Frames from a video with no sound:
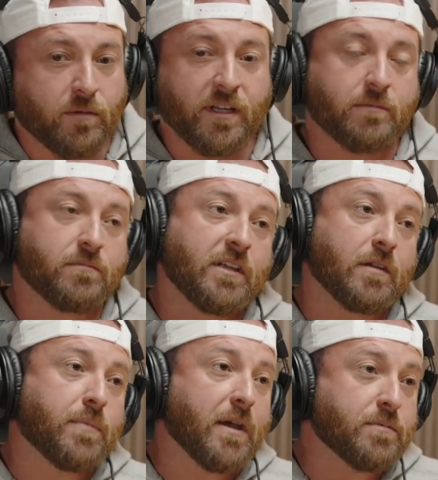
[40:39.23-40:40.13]
I'm like
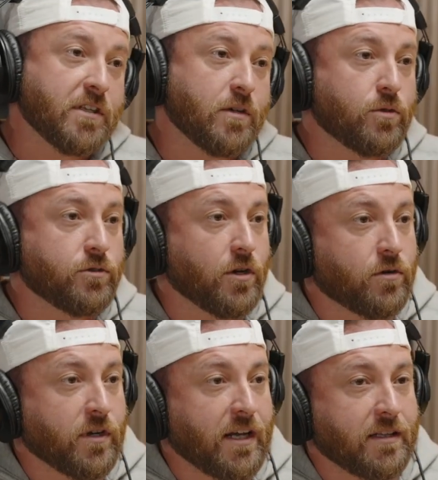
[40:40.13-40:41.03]
thinking Pepsi will
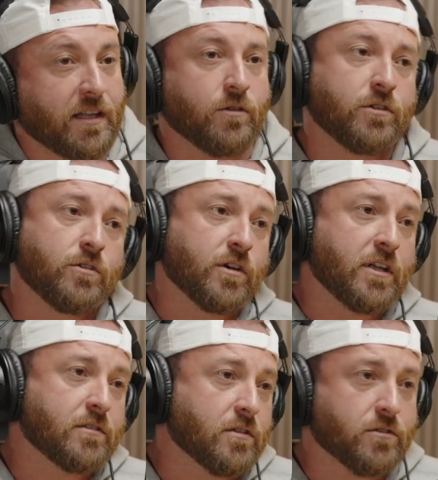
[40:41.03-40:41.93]
donate. They only
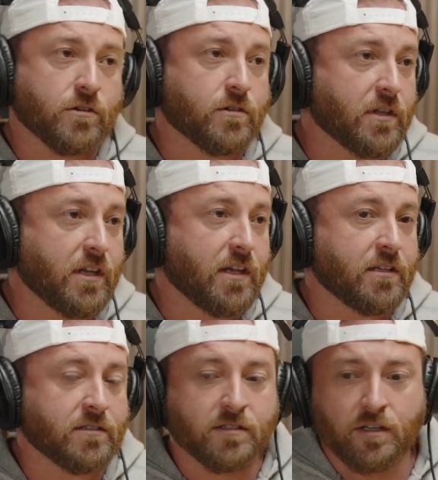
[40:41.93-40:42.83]
donate to certain things.